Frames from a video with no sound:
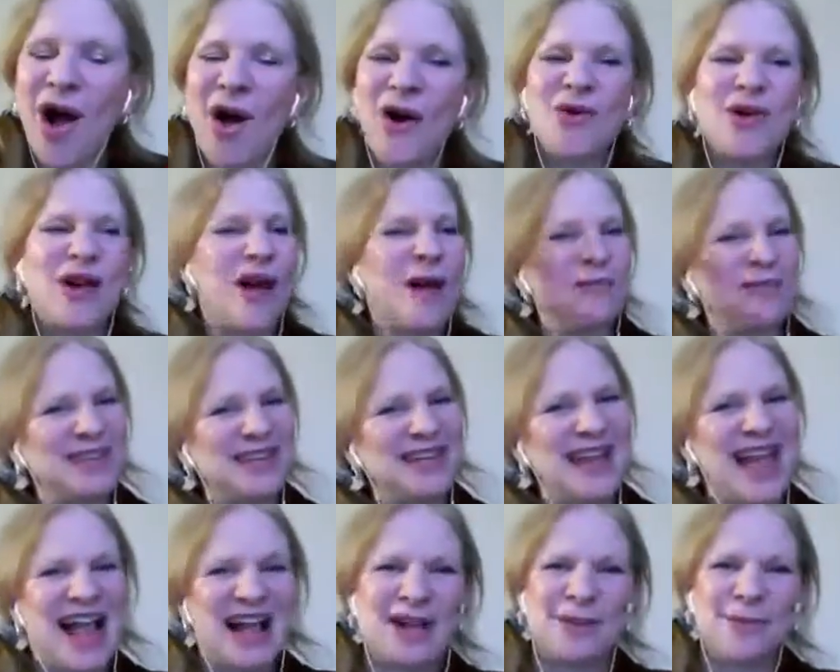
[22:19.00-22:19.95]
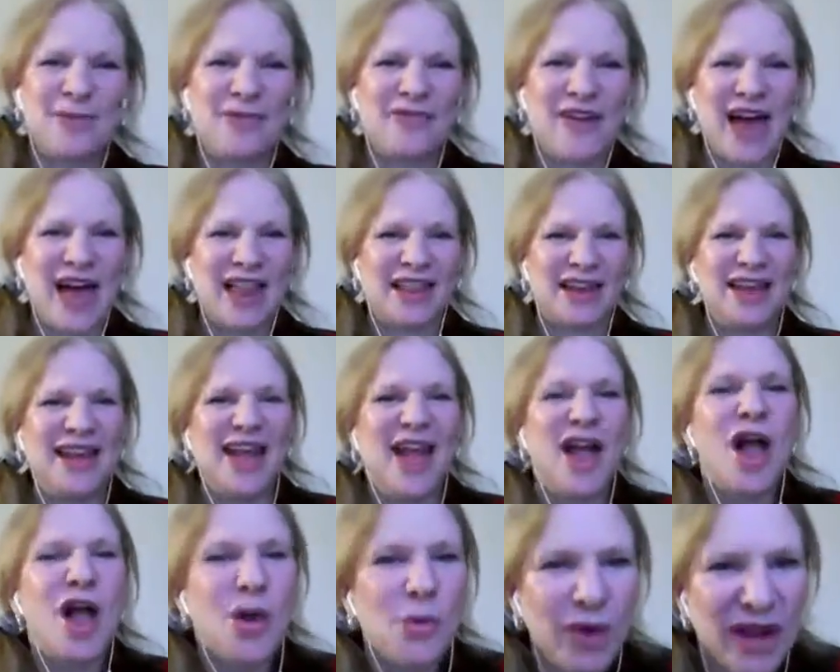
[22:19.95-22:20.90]
oh, come to Yakima Valley.
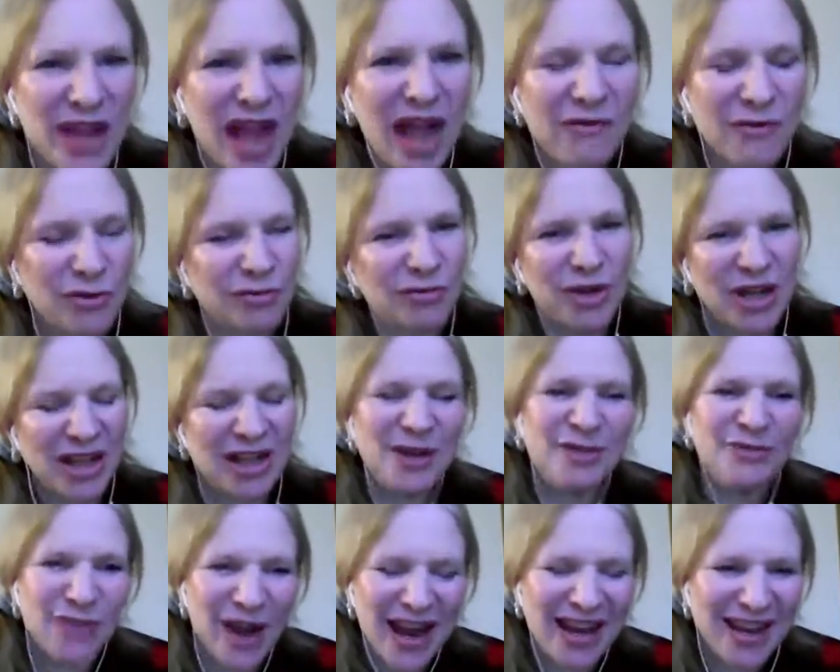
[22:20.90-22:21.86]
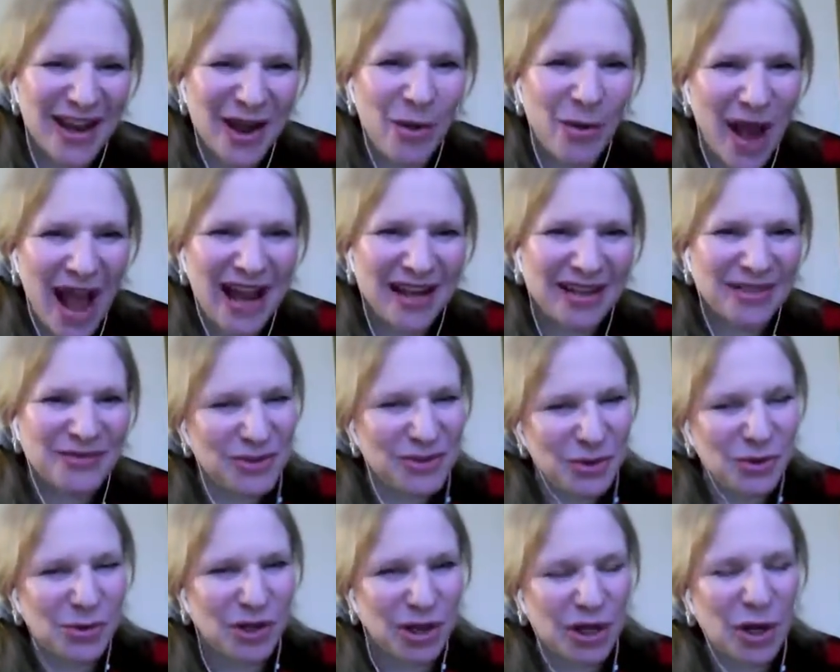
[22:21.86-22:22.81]
We have a really radioactive
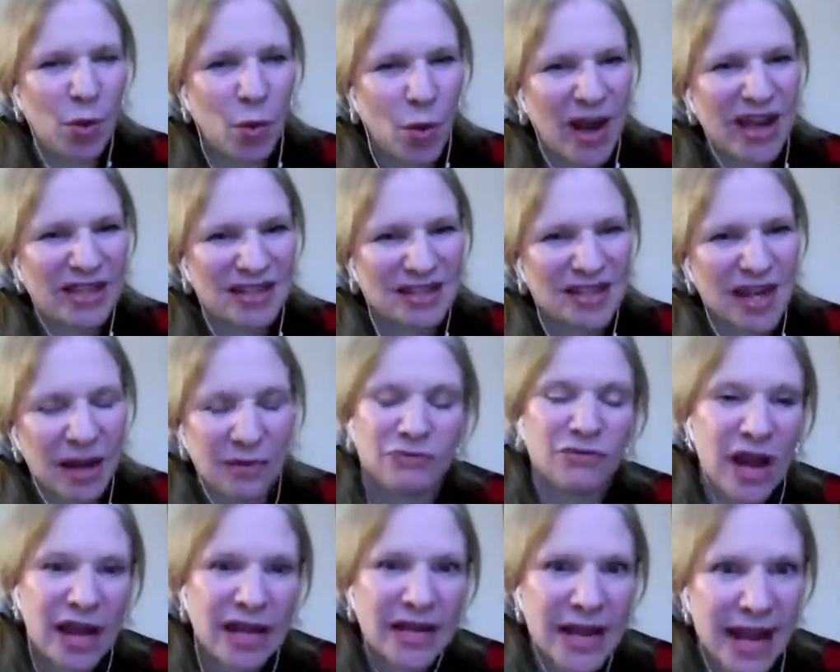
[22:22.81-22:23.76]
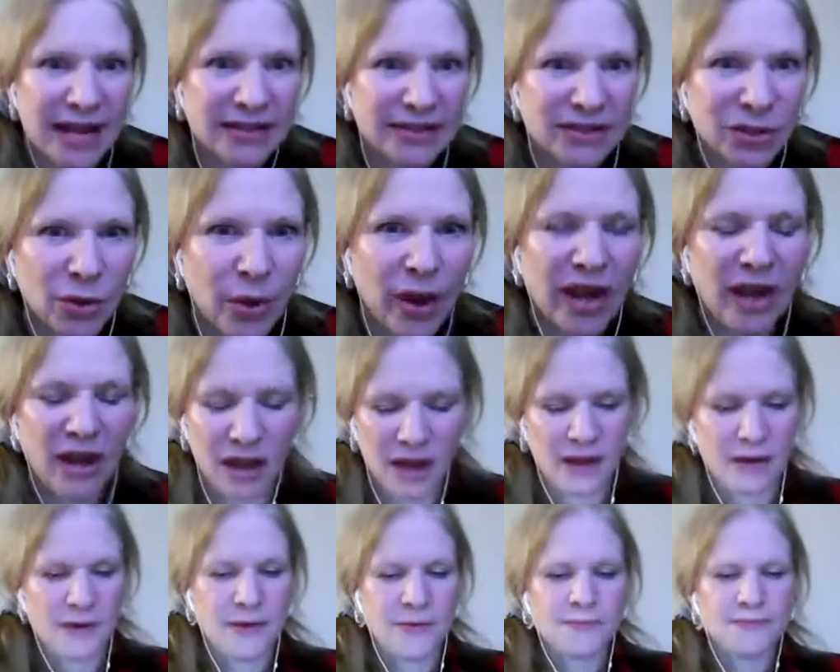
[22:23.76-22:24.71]
nuclear waste site right next to it.
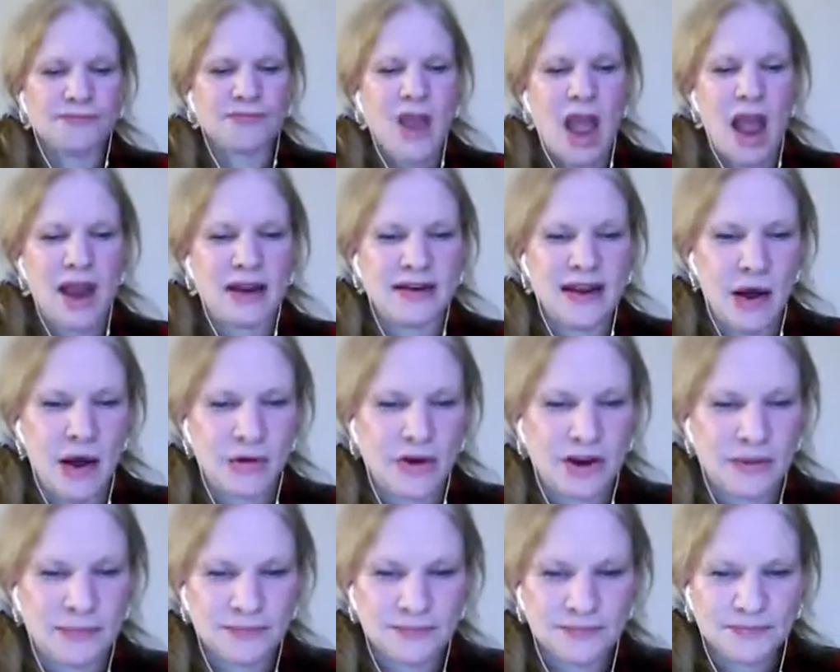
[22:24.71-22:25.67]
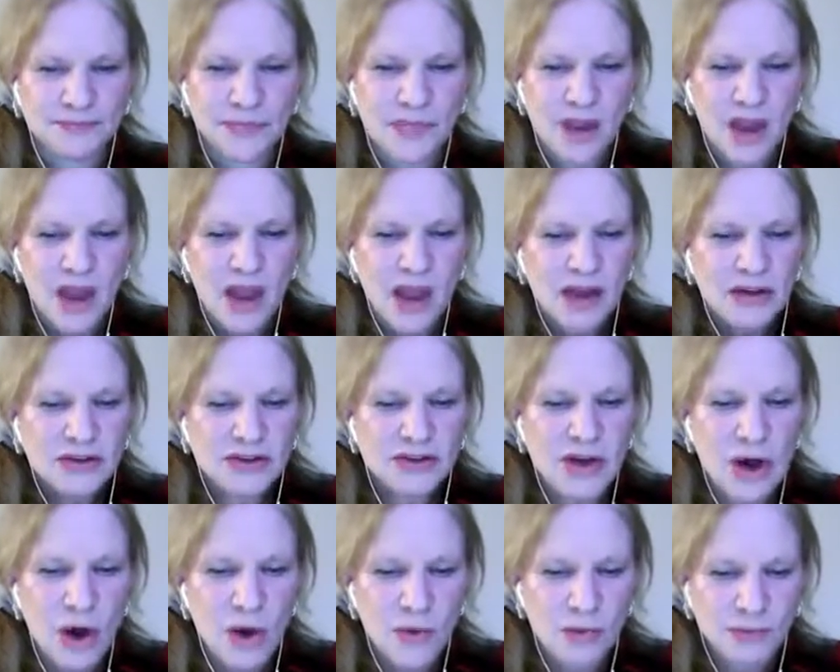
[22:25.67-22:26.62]
I doubt it.
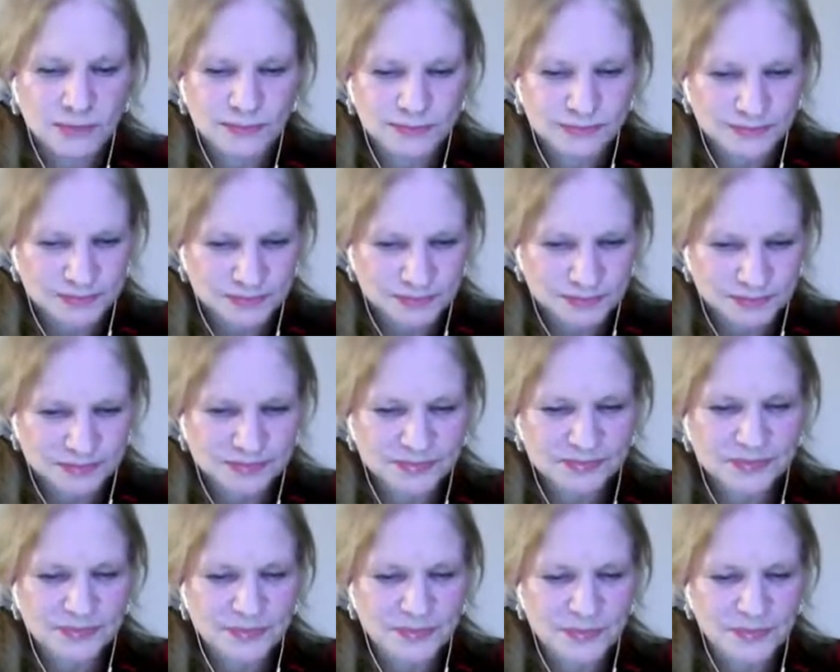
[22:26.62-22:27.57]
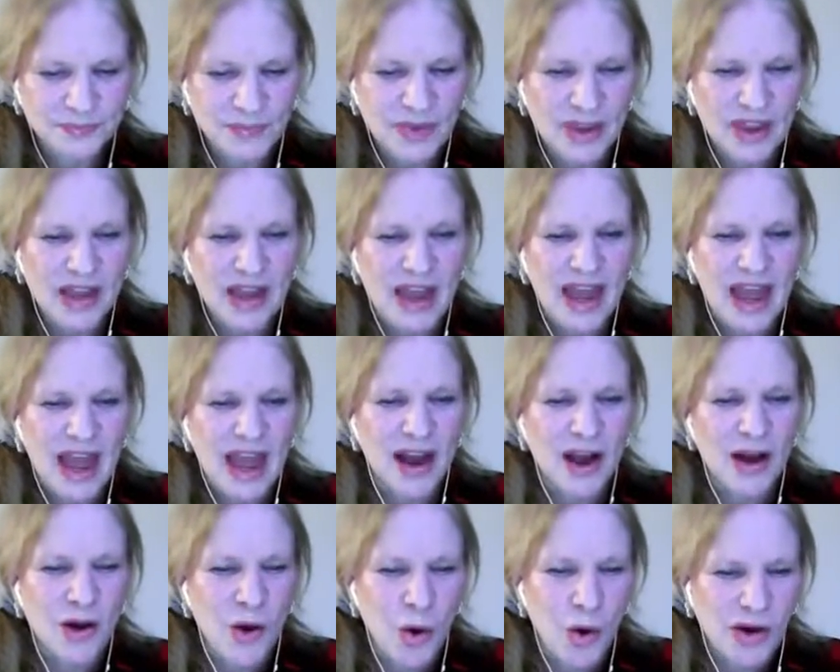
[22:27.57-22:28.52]
So
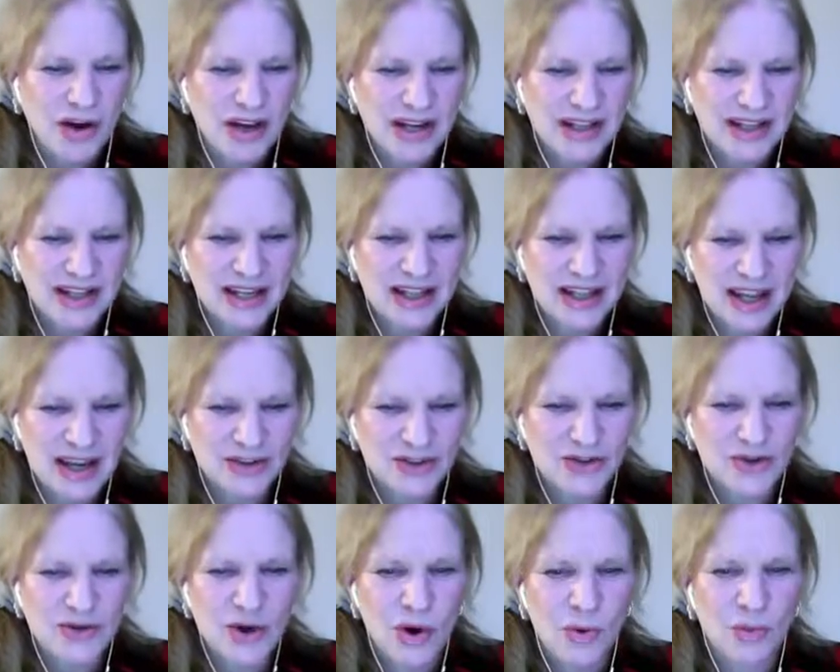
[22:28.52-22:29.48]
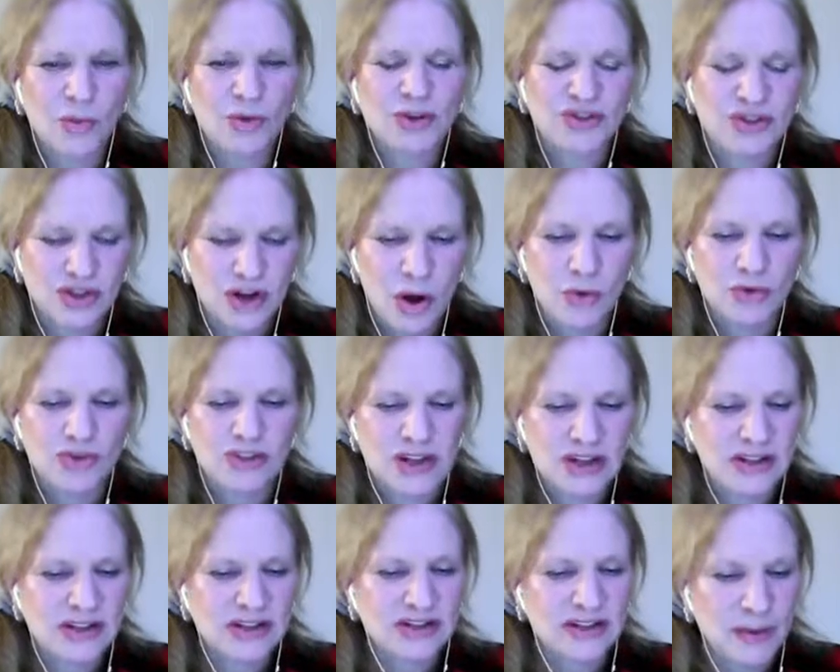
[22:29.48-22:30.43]
according to this, you know, which goes
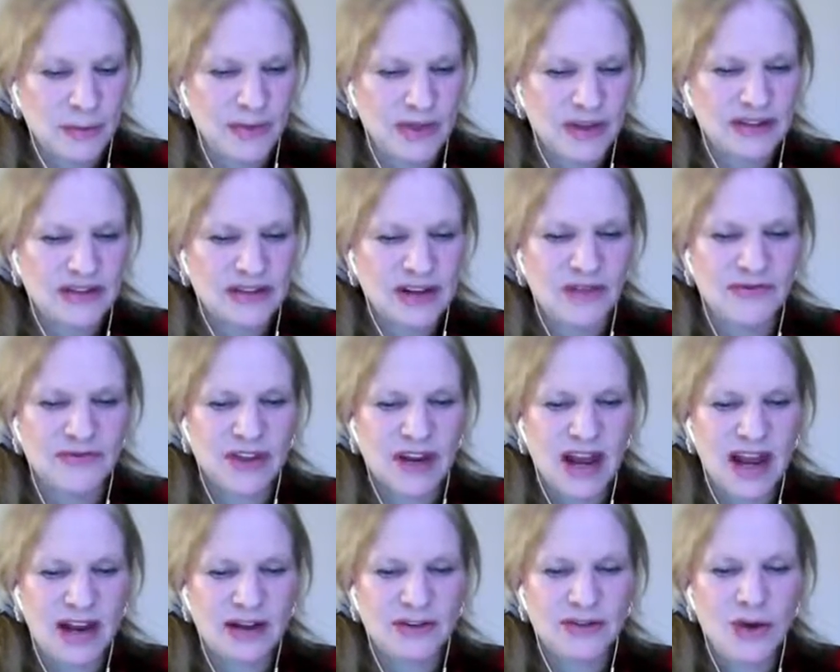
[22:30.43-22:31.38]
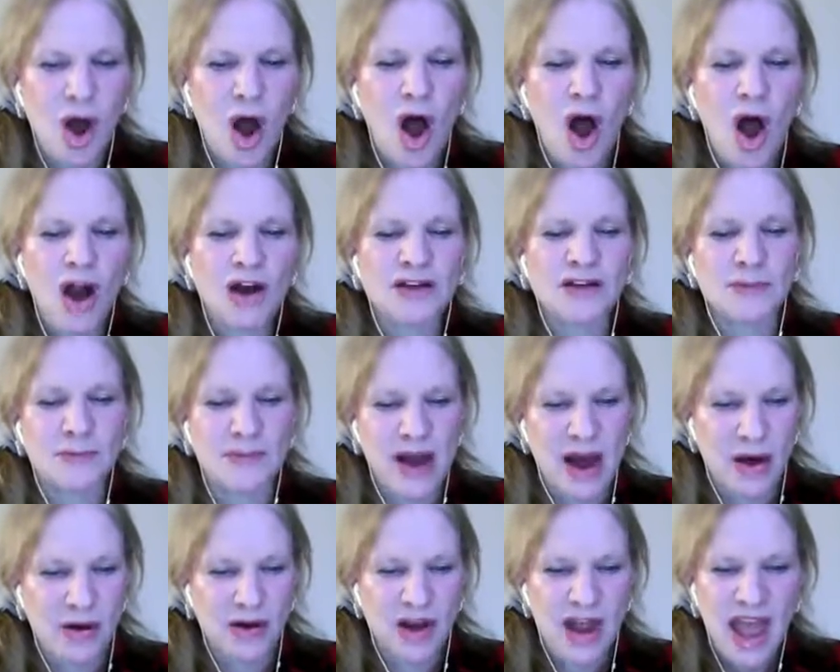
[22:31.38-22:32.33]
into some of the stuff that I had talked
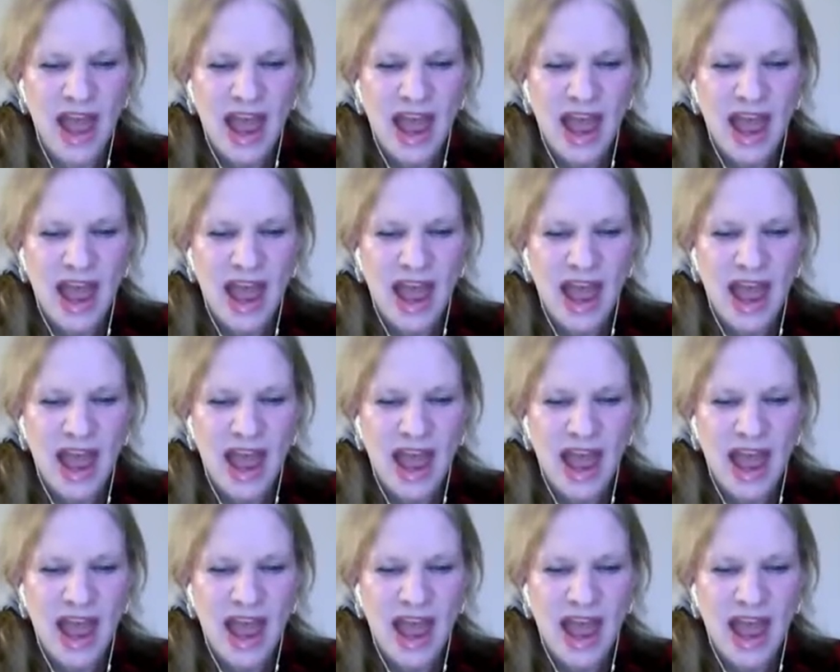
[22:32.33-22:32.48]
about,